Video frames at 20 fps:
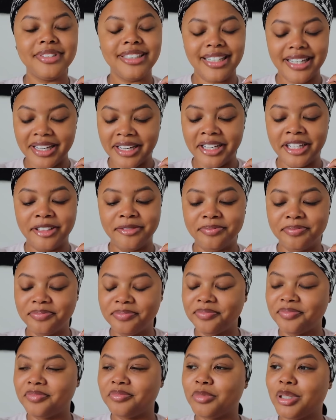yeah,
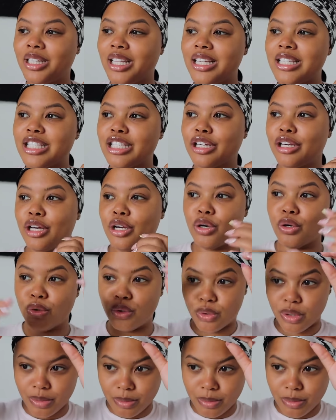but let's go.